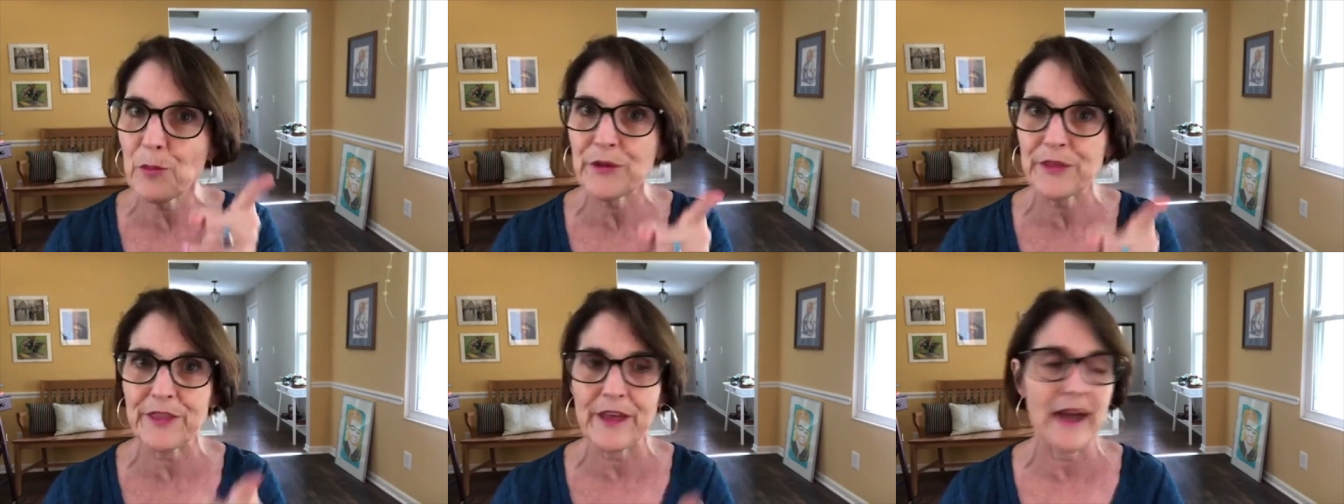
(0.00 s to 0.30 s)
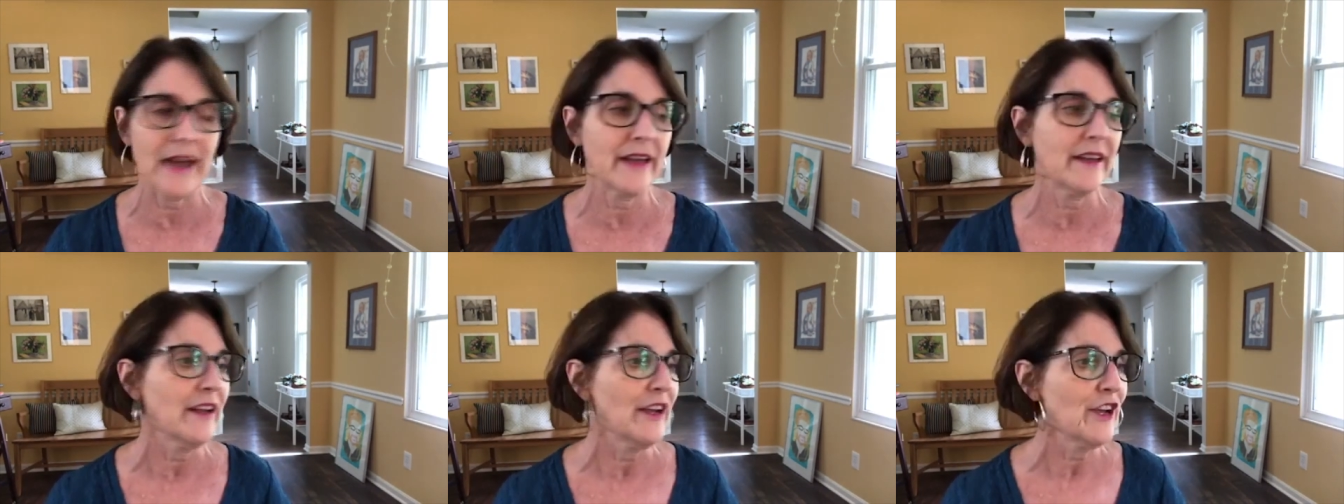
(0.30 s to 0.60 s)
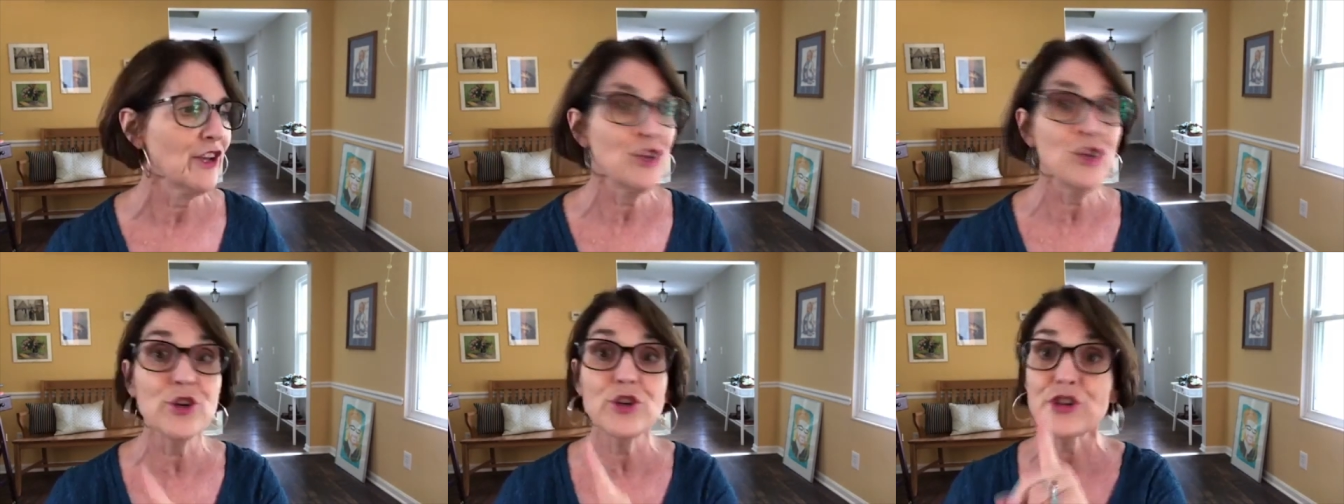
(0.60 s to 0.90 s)
with that,
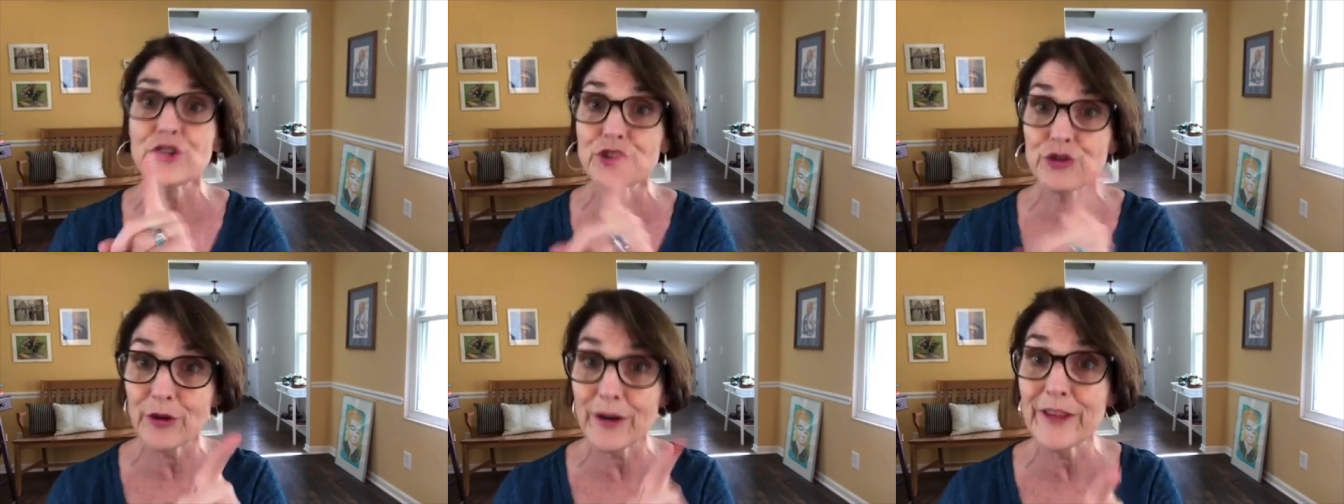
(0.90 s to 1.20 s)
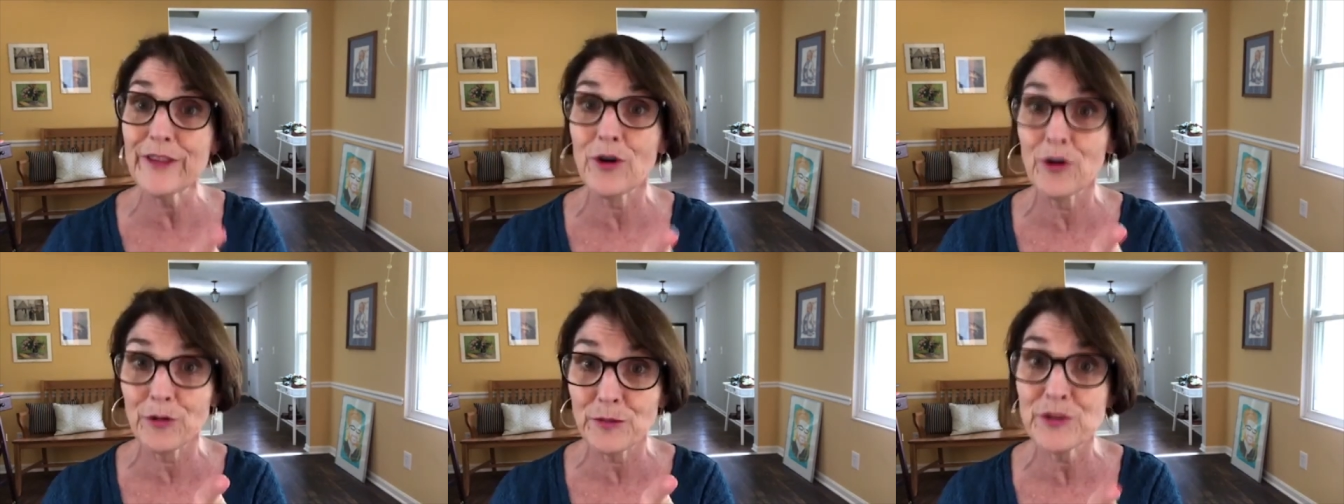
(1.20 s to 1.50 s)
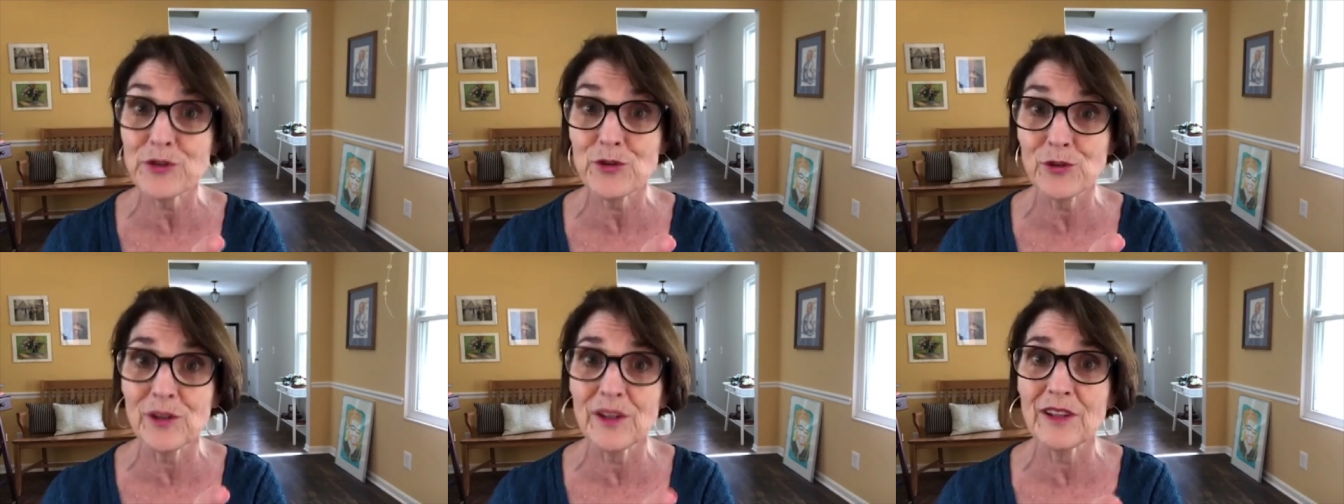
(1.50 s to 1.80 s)
you should join the
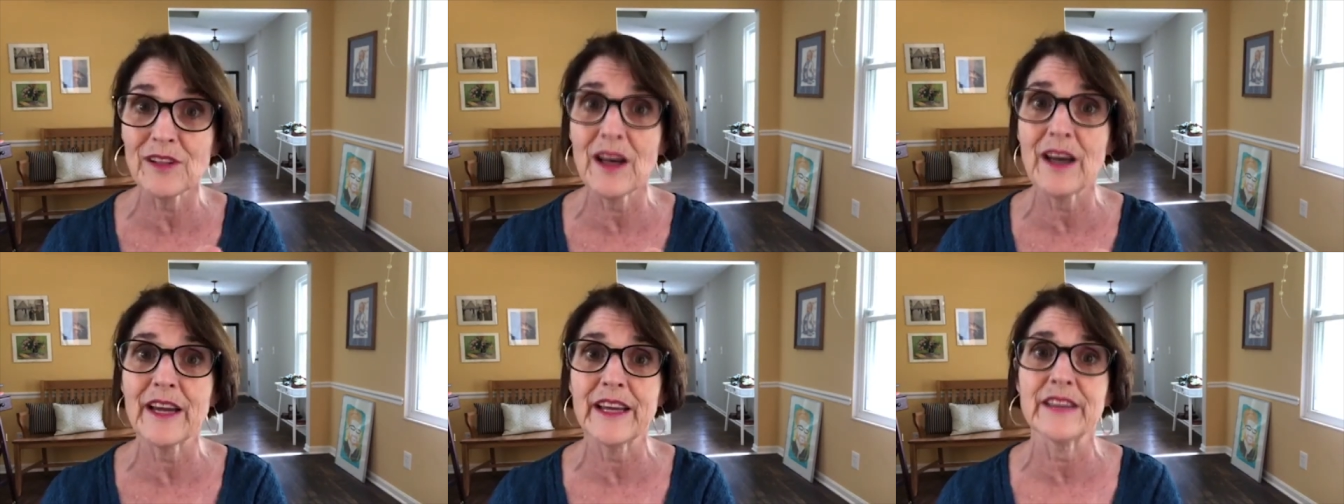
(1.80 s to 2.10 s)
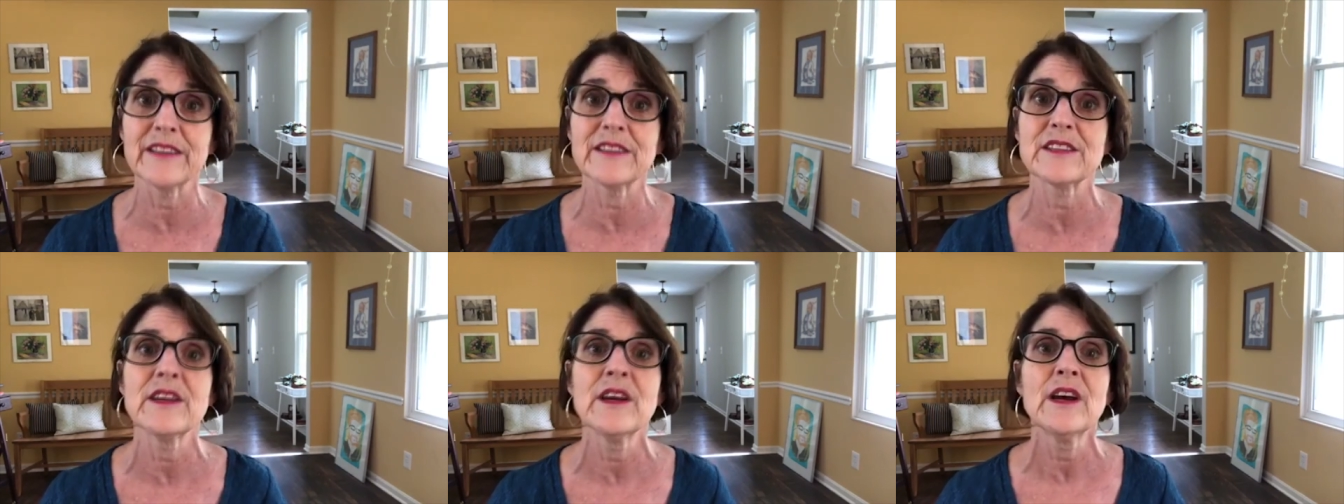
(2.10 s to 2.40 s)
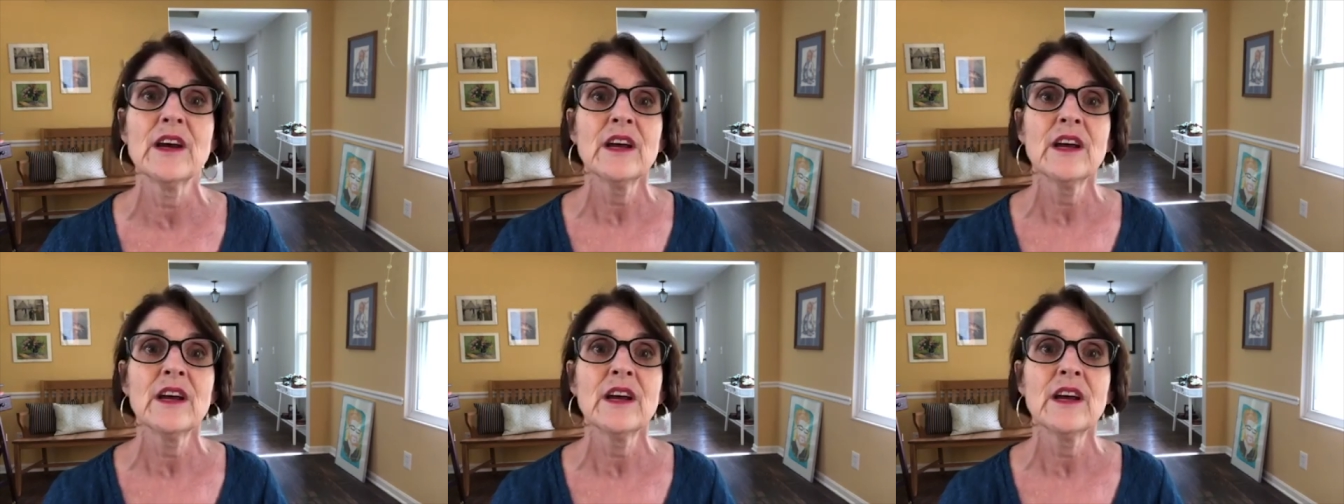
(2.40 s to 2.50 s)
Homeschool Alliance.